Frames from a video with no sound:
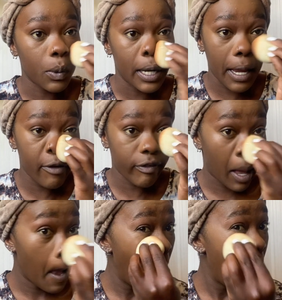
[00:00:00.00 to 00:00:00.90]
whatever.
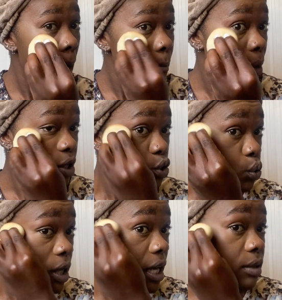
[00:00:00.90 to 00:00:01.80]
But you
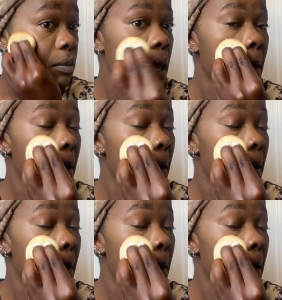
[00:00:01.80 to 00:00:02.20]
get me,